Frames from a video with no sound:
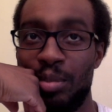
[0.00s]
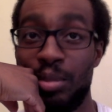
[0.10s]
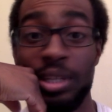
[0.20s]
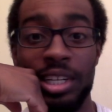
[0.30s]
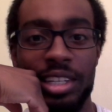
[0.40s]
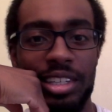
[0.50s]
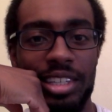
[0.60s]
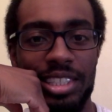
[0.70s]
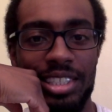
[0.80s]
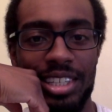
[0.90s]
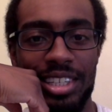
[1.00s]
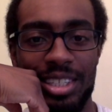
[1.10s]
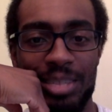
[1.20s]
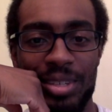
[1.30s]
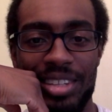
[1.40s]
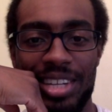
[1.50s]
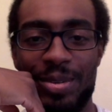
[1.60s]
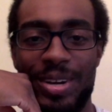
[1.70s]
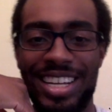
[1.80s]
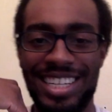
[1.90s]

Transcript: politically, let's put it that way.